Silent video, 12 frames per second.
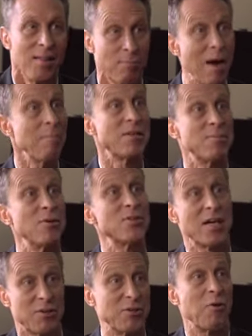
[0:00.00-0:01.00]
The problem is
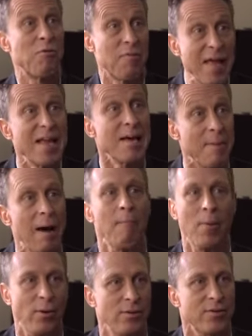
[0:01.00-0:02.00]
most doctors don't think
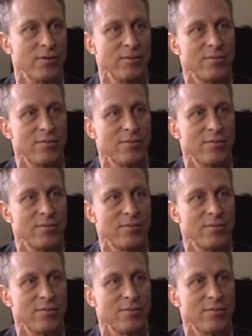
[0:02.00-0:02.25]
about mold.